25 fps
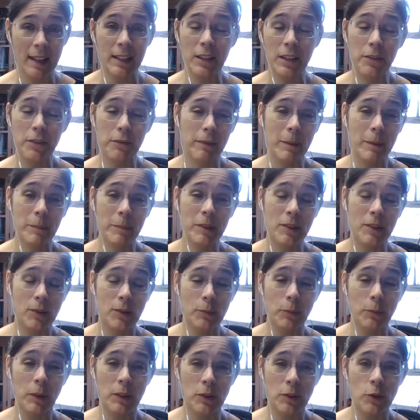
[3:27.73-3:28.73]
Thrips
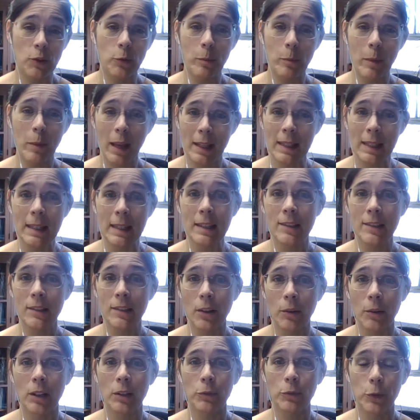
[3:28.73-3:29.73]
is one too many.
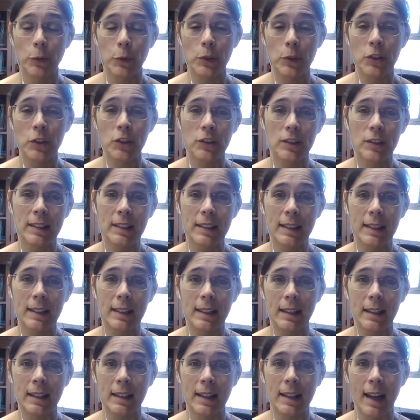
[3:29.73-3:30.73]
So
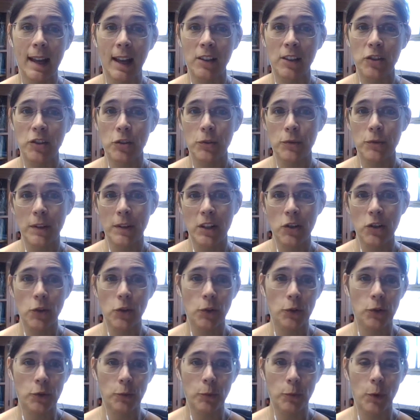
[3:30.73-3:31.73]
unfortunately, action
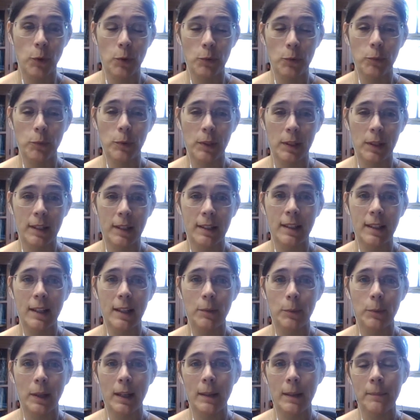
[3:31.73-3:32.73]
thresholds won't work
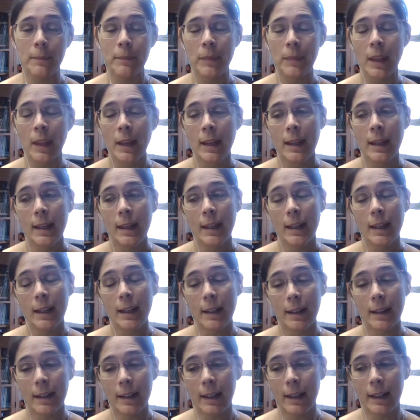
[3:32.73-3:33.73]
that way.
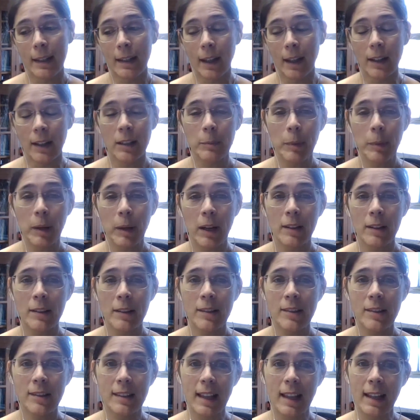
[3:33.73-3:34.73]
In other
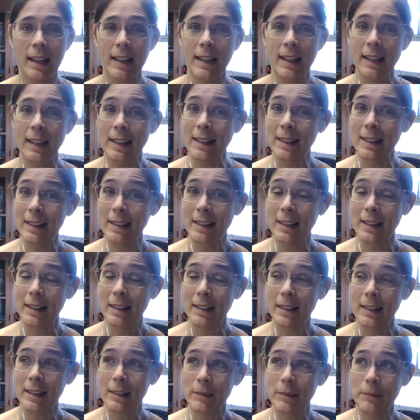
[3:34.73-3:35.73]
parts, like in
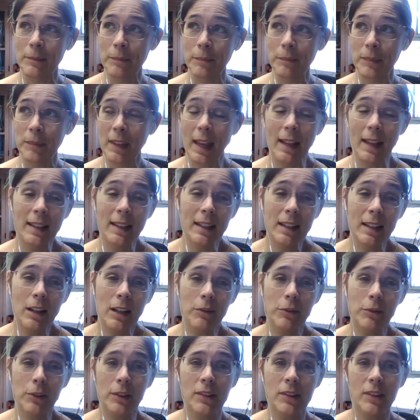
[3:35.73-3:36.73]
Canada,
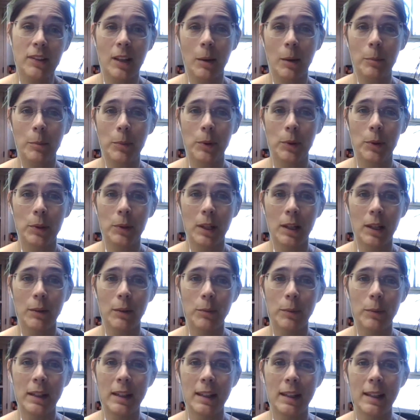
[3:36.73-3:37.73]
for example,
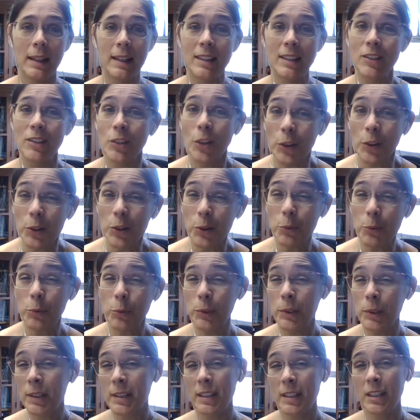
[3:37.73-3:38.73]
it's not a
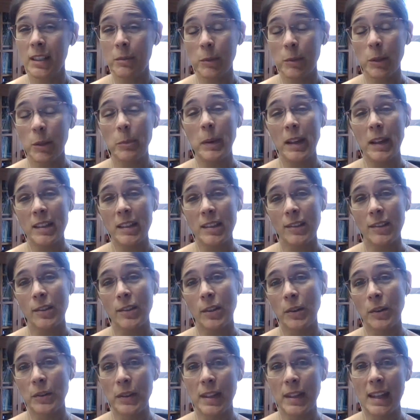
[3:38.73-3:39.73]
quarantinable pest,
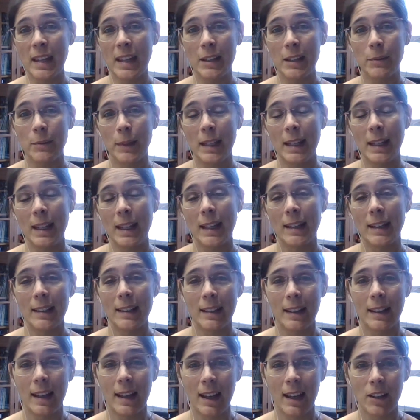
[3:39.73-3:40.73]
so here we
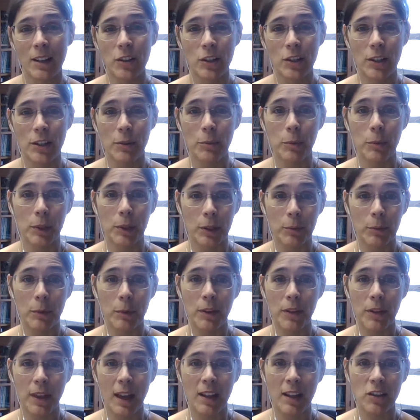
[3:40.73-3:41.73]
can actually work
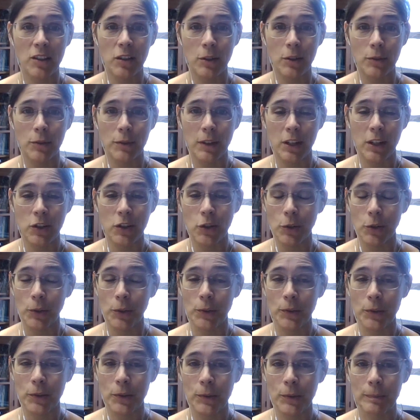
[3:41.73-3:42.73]
with action
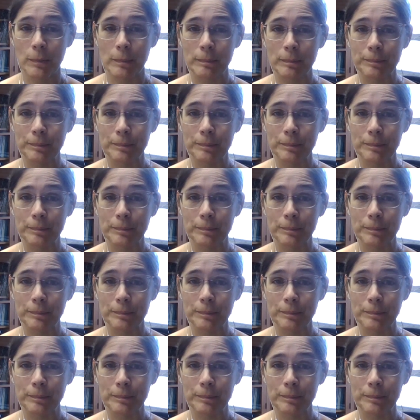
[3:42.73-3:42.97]
thresholds.